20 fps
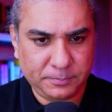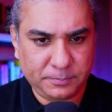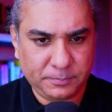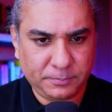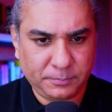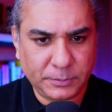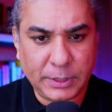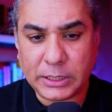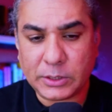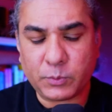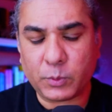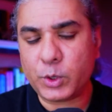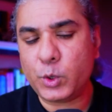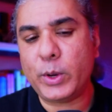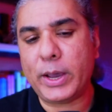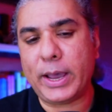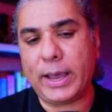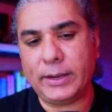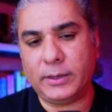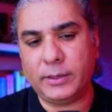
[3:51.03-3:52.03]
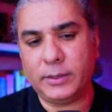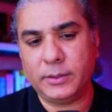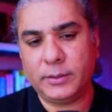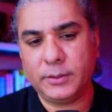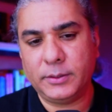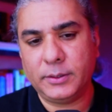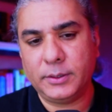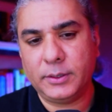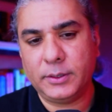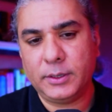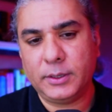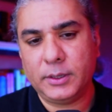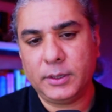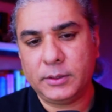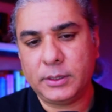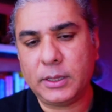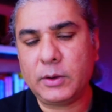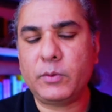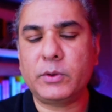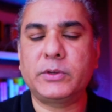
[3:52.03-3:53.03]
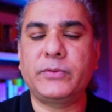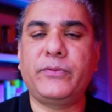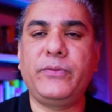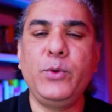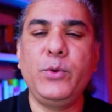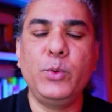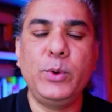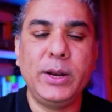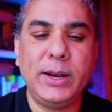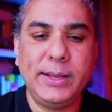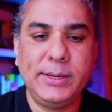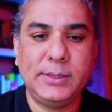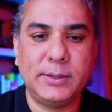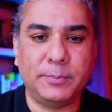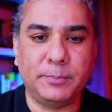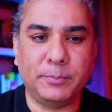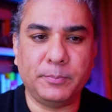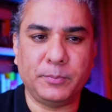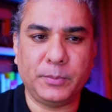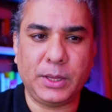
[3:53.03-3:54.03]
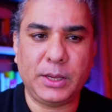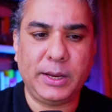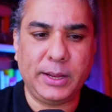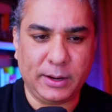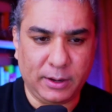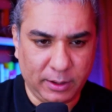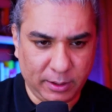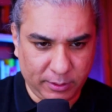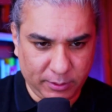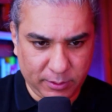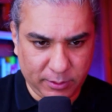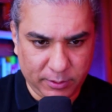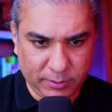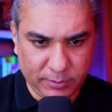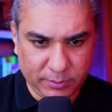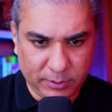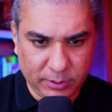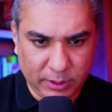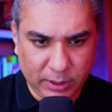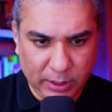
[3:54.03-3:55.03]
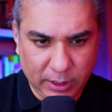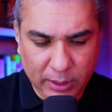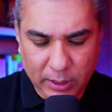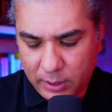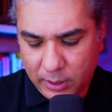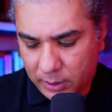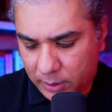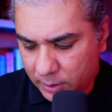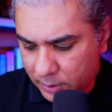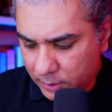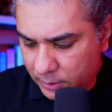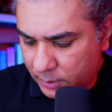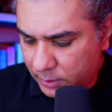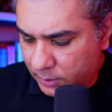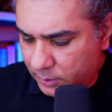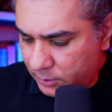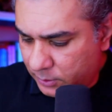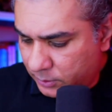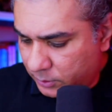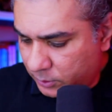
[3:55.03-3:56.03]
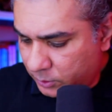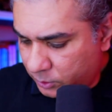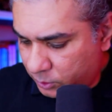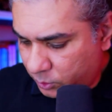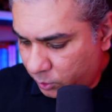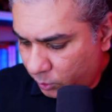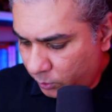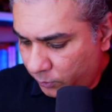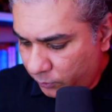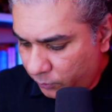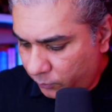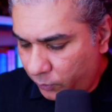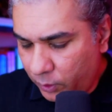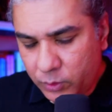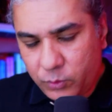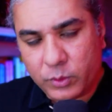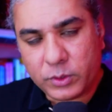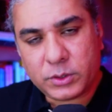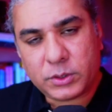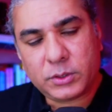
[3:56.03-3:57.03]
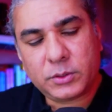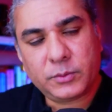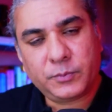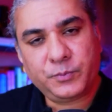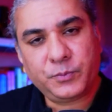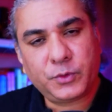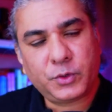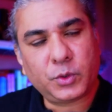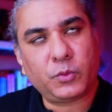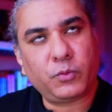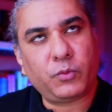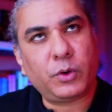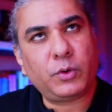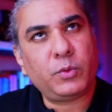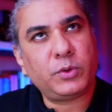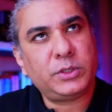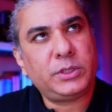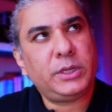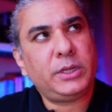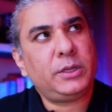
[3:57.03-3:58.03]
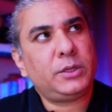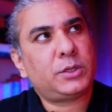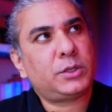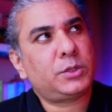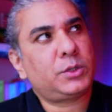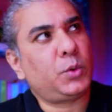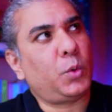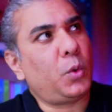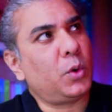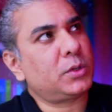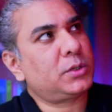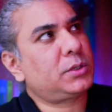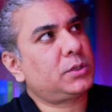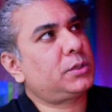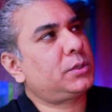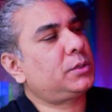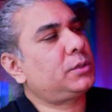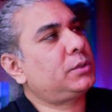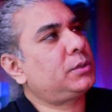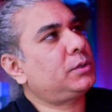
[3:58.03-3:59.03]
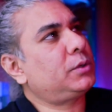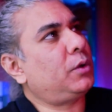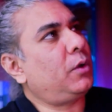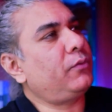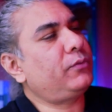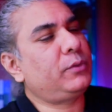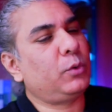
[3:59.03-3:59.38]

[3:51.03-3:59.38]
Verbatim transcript: That's what you had. That was feudalism in England. So what was so what was the source of the